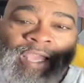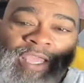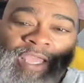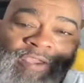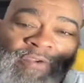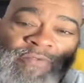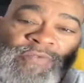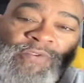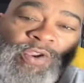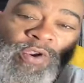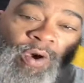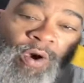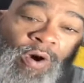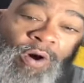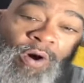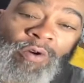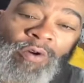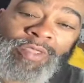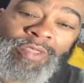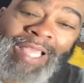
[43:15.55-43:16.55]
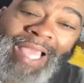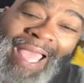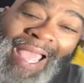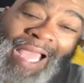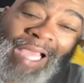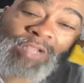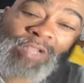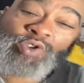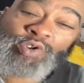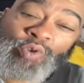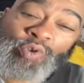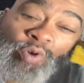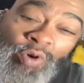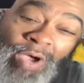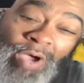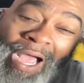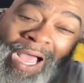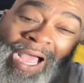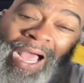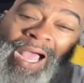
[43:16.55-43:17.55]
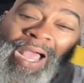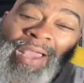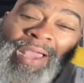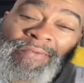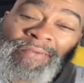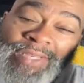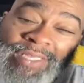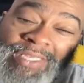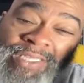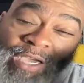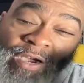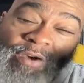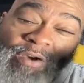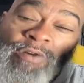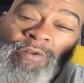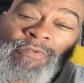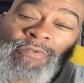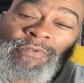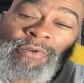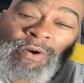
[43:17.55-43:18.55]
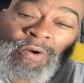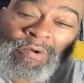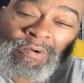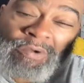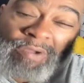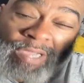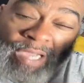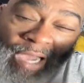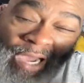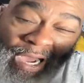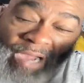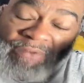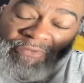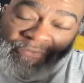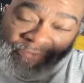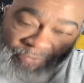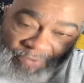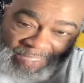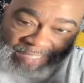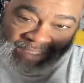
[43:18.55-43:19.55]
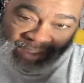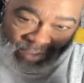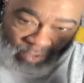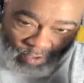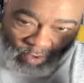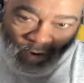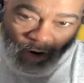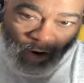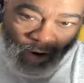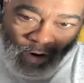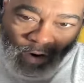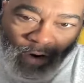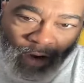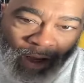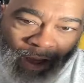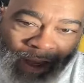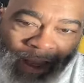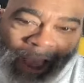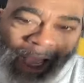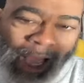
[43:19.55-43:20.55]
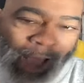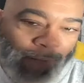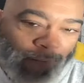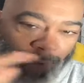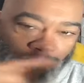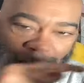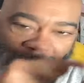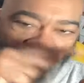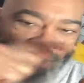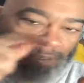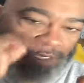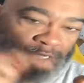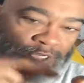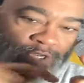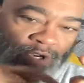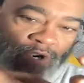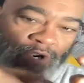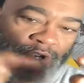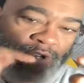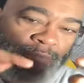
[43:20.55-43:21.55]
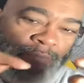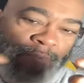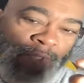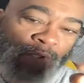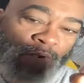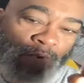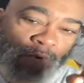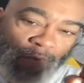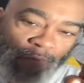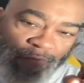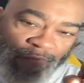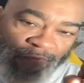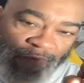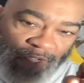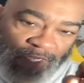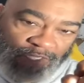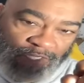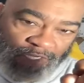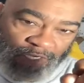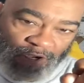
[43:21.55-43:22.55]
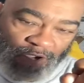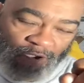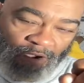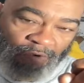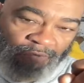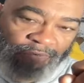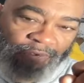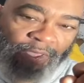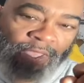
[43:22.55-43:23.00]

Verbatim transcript: If you're on the actual live telephone conference call, I'm about to turn the mute function off.